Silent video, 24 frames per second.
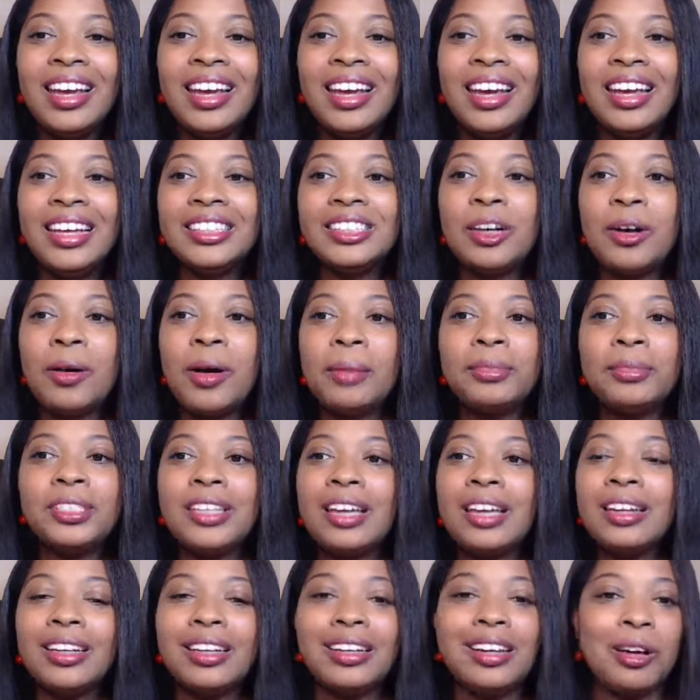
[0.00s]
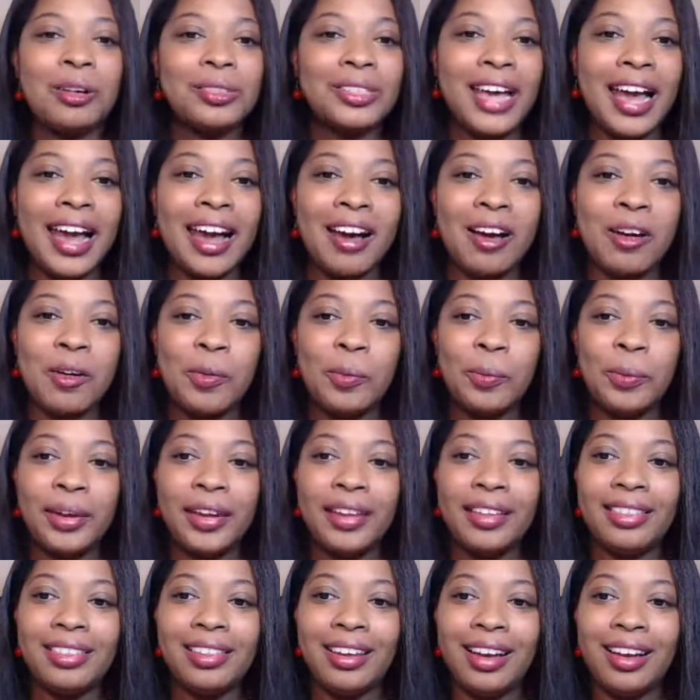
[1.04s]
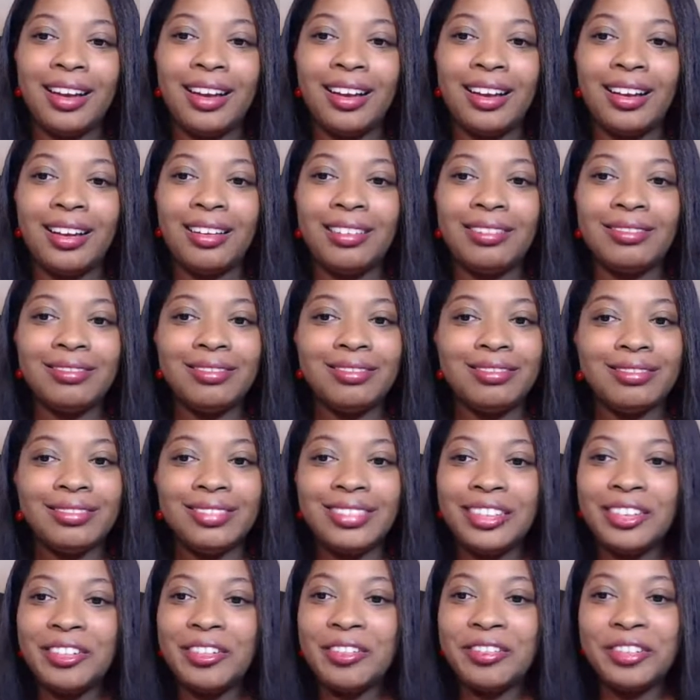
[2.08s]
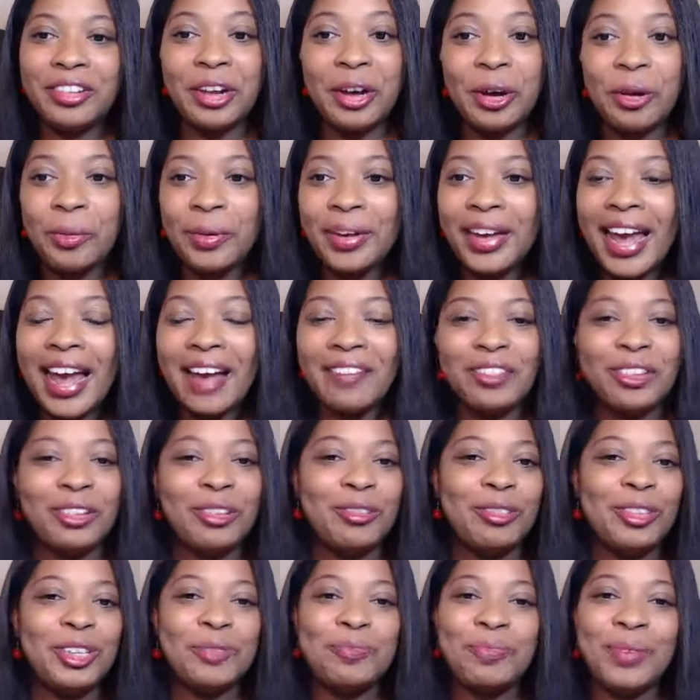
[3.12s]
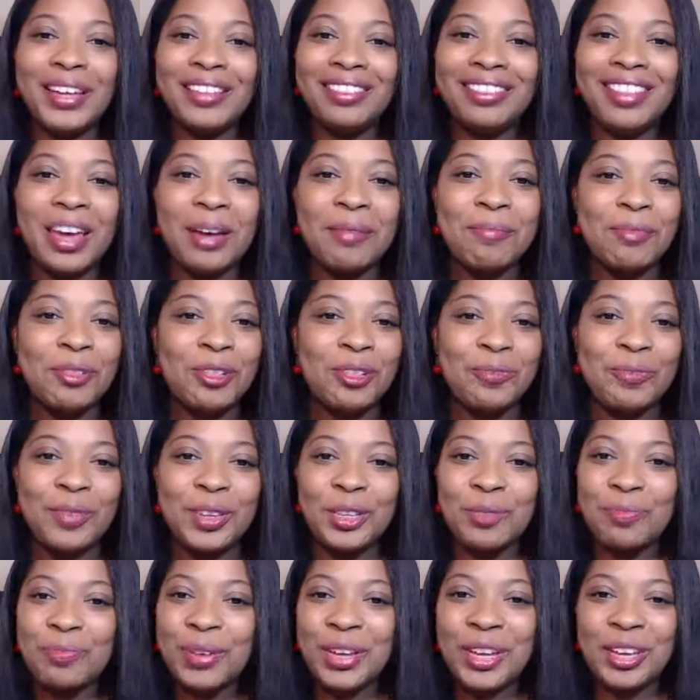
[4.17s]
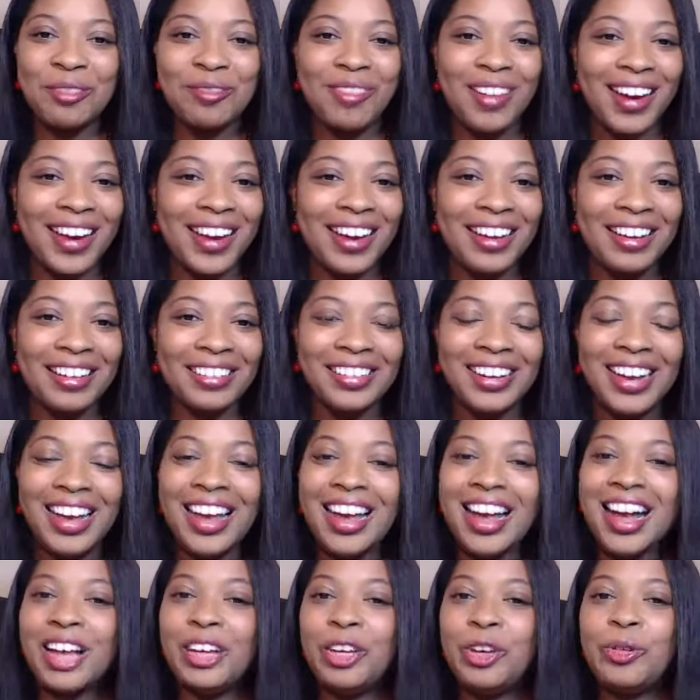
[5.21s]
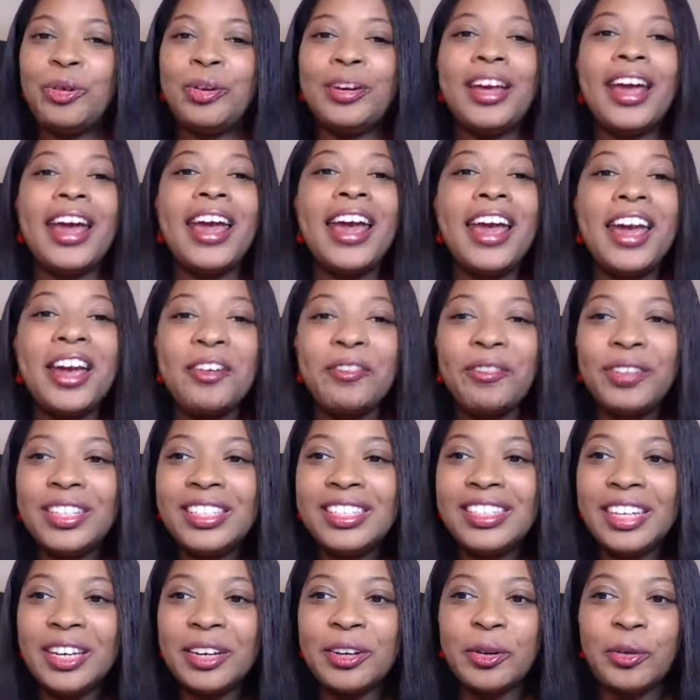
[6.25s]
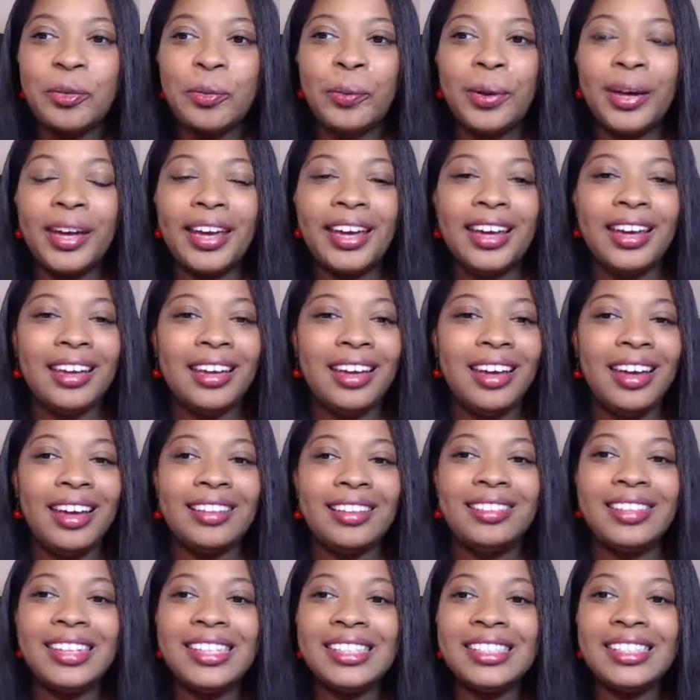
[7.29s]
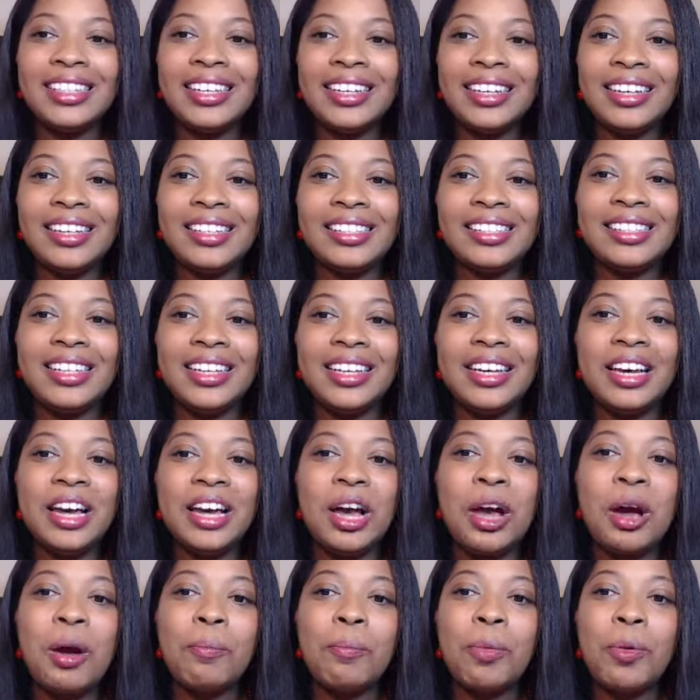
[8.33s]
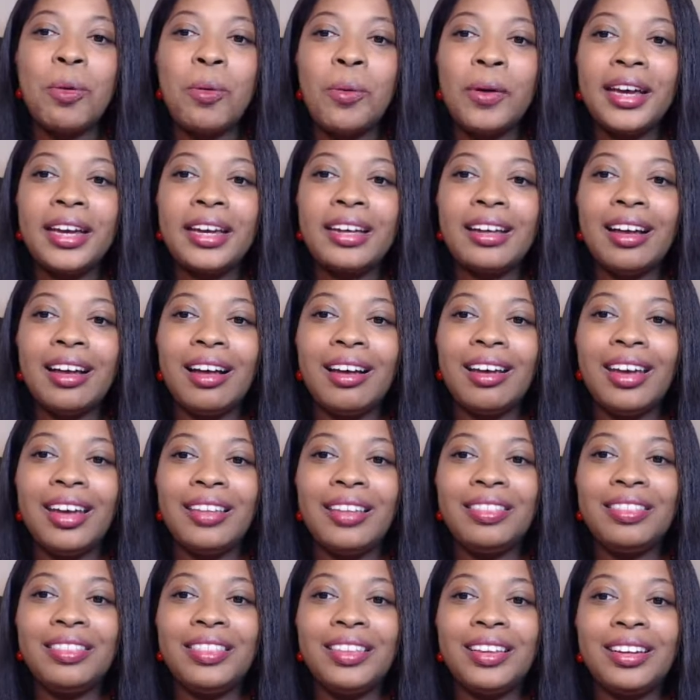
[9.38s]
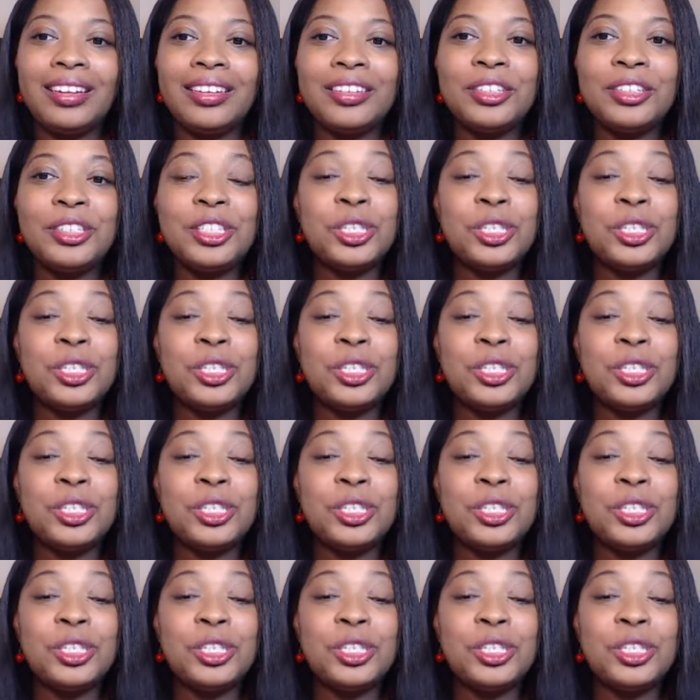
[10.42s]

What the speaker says: So I'm just going to close out with we have to do the Speak That Movement speed round. I do it every single week. This is the point in the